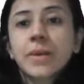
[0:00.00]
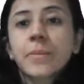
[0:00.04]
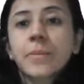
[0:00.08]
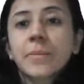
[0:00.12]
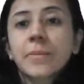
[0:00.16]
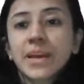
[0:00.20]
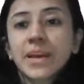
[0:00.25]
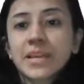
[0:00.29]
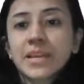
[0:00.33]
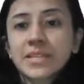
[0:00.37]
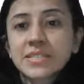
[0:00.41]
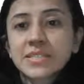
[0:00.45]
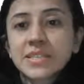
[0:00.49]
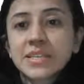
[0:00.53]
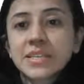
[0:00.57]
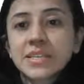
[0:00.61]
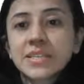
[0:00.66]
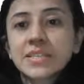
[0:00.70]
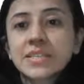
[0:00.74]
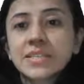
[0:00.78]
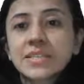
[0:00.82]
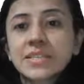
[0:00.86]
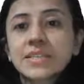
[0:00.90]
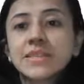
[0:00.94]

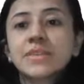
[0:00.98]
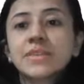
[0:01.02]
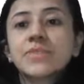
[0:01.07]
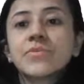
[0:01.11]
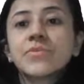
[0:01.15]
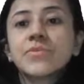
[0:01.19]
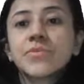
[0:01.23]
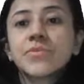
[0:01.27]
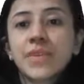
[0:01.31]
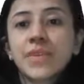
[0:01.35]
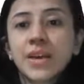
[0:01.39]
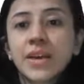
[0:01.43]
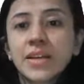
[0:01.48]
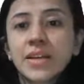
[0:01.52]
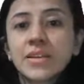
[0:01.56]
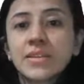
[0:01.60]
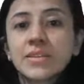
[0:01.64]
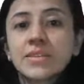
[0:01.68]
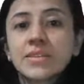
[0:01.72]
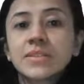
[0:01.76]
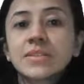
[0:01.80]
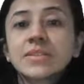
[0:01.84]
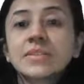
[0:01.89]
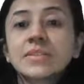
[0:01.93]
present when
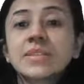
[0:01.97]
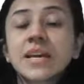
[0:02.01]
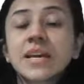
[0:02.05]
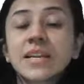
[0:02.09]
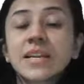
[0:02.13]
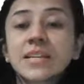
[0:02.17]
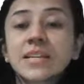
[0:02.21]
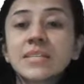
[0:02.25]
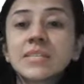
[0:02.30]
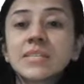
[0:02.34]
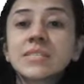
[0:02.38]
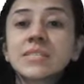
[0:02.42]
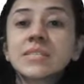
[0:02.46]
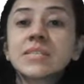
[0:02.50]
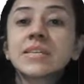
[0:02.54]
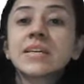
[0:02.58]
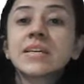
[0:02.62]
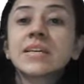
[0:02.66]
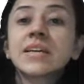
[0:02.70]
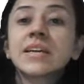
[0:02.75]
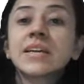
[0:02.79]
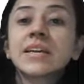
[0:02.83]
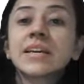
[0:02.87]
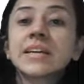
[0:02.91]
there is
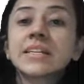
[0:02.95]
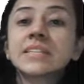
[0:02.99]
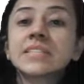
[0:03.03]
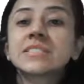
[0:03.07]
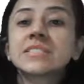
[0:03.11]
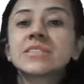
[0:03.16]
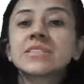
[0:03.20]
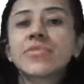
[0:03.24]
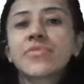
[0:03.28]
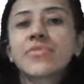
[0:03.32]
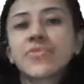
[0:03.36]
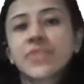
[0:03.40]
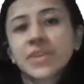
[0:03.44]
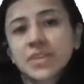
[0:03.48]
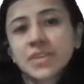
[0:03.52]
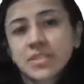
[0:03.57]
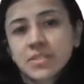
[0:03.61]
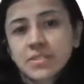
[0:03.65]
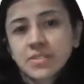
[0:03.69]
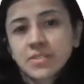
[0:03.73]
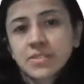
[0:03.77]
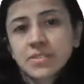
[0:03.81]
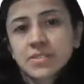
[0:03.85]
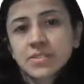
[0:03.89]

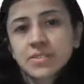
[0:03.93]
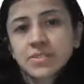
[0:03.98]
interface,